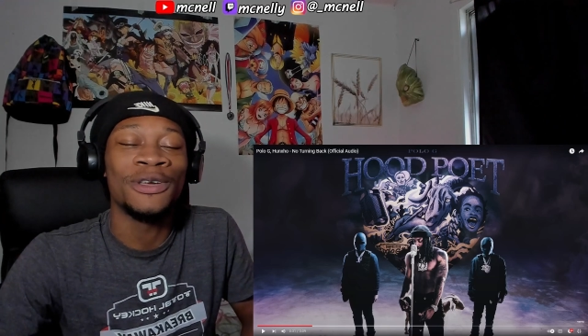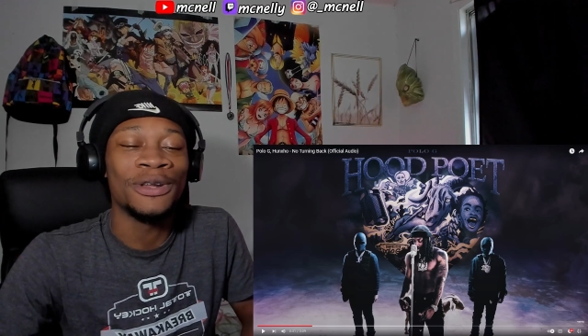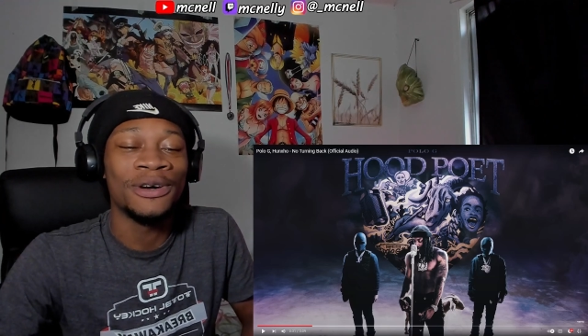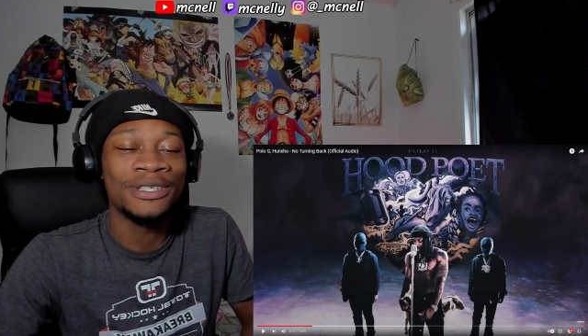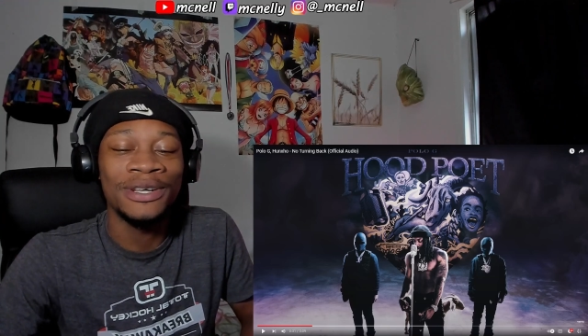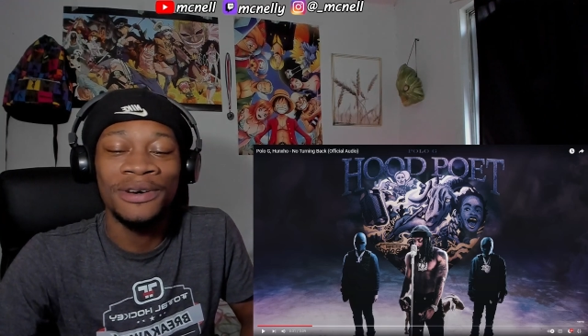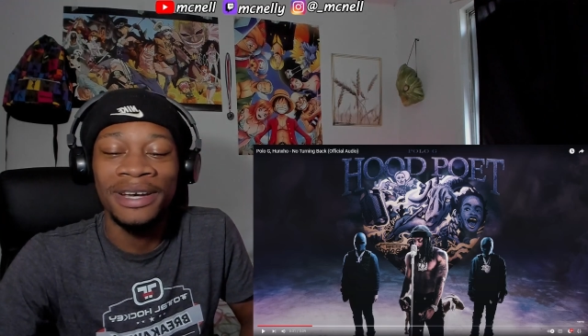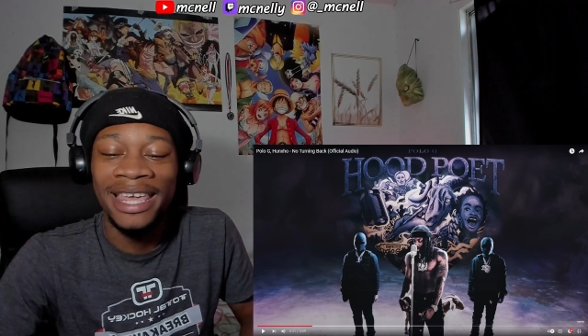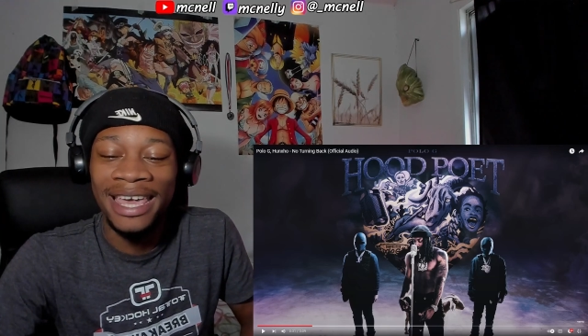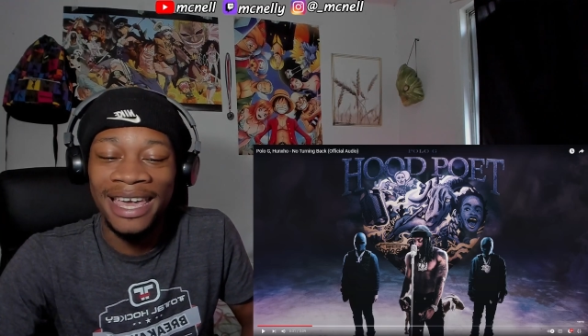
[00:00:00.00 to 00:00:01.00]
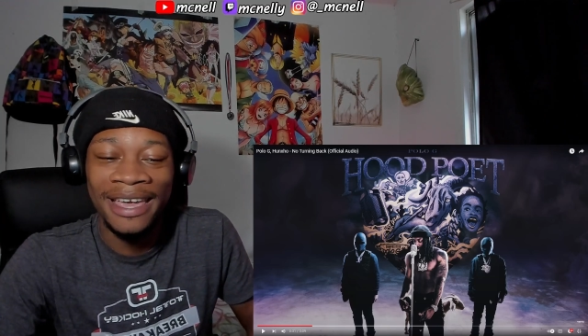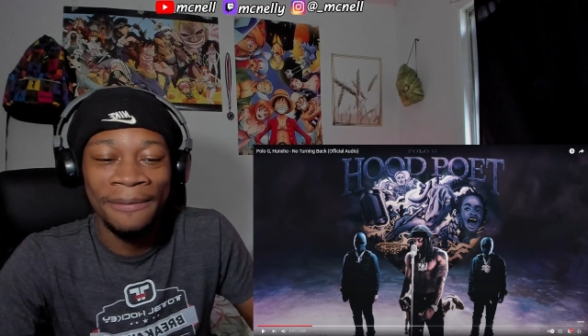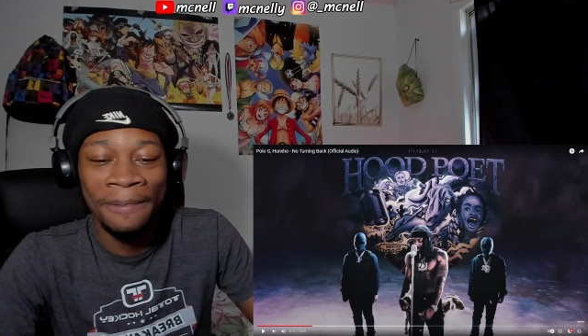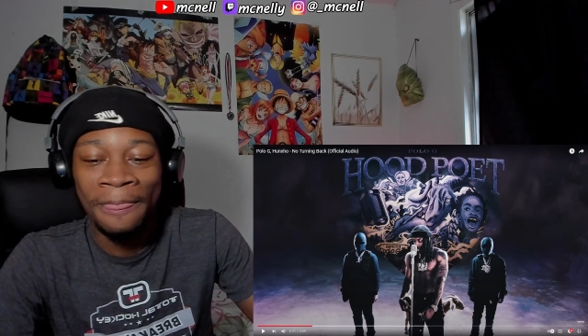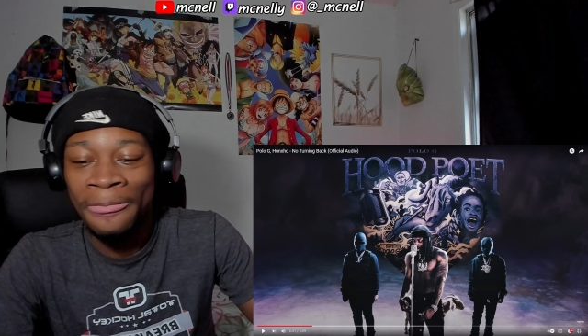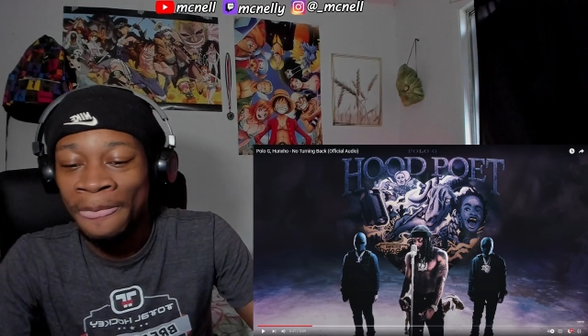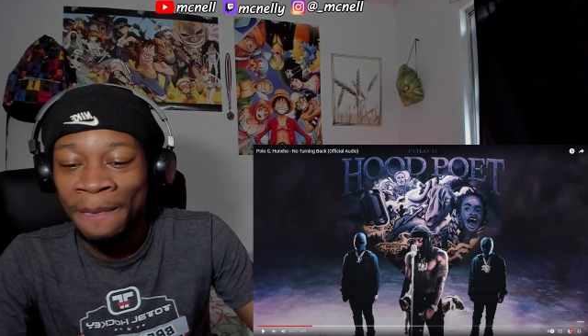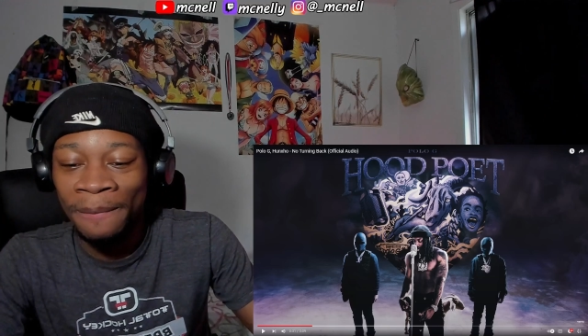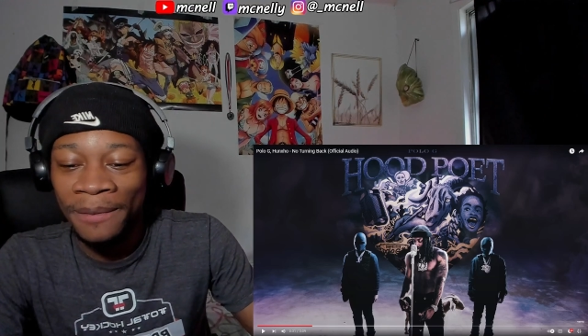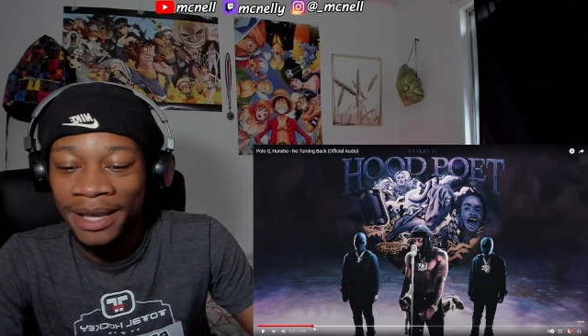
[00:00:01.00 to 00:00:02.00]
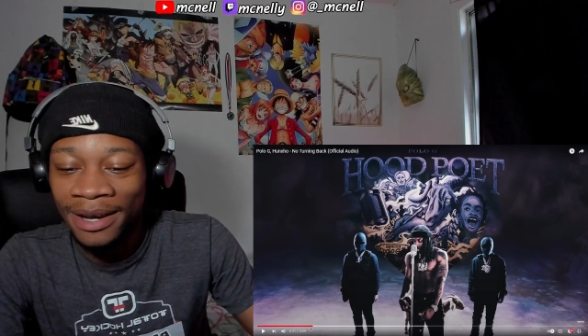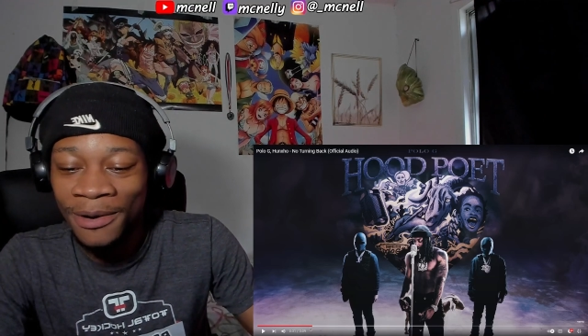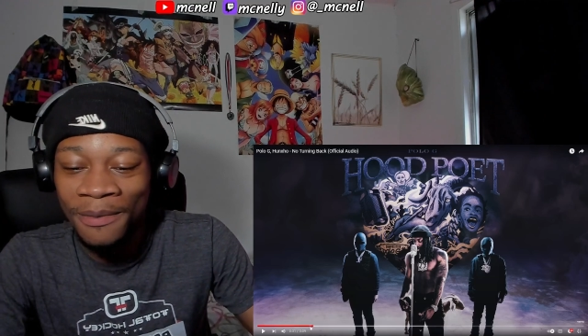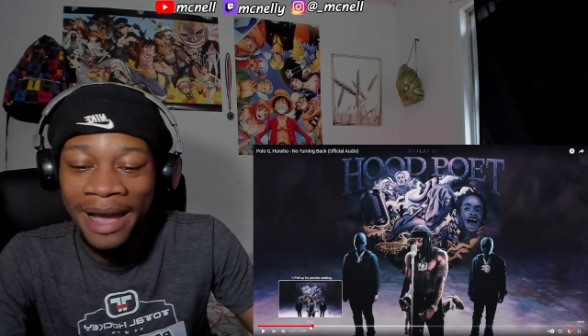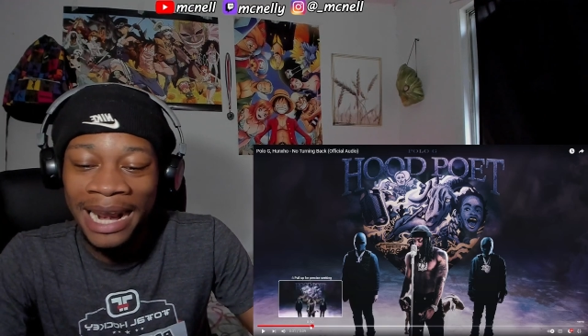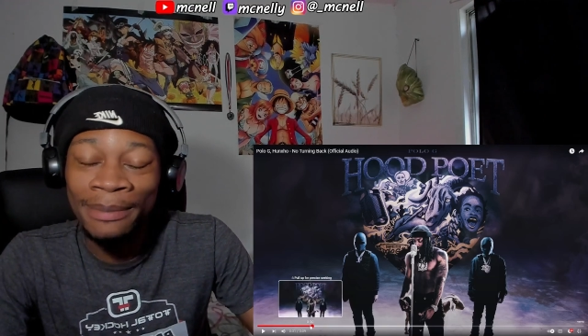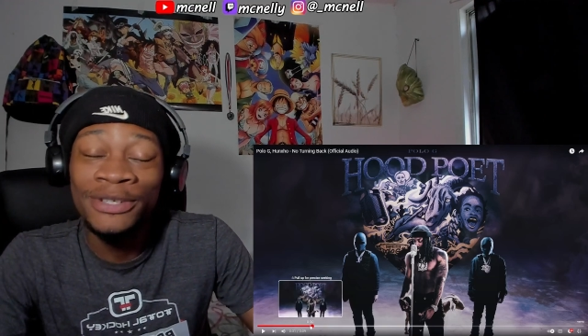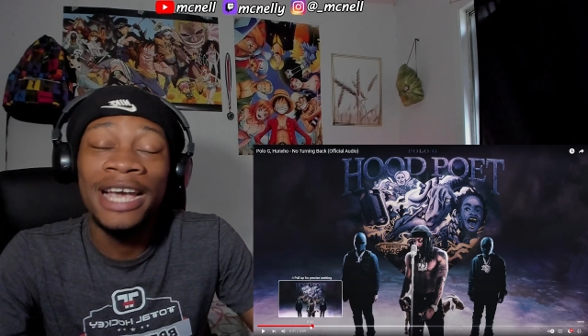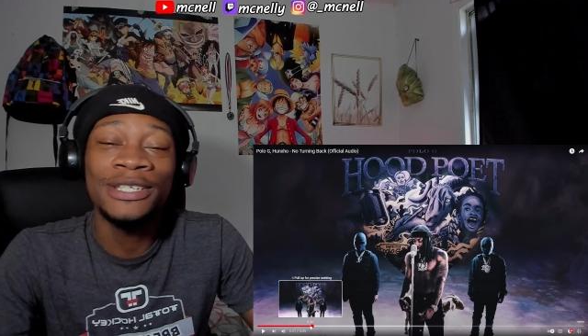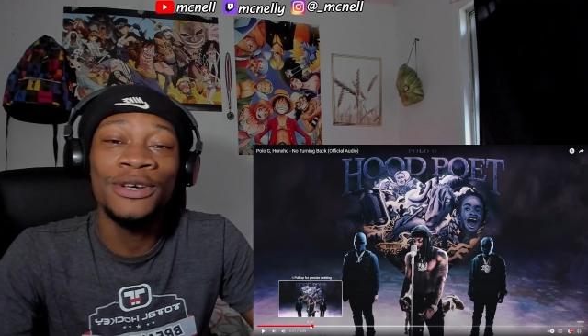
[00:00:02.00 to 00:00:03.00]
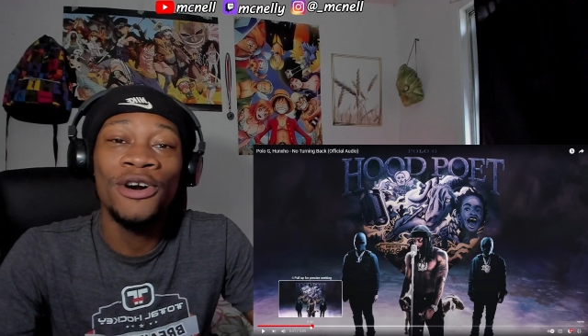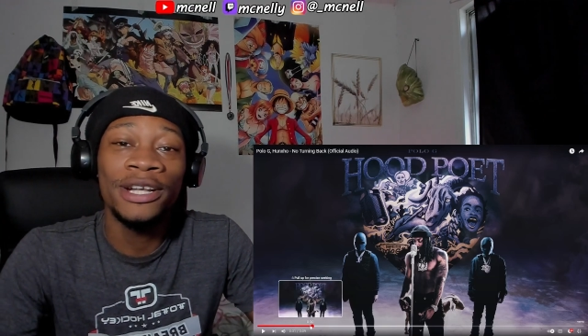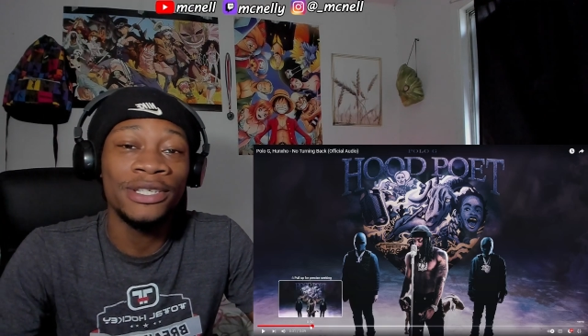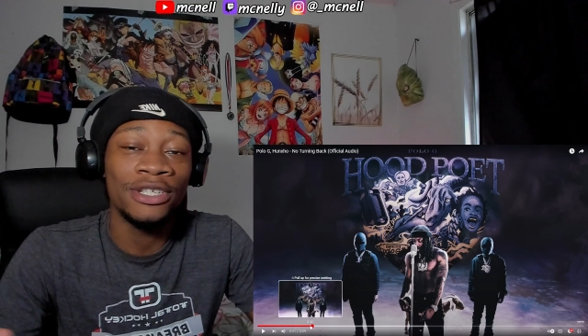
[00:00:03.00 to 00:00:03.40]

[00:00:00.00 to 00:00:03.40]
you know, so yeah. Oh my god, I'm trying so hard to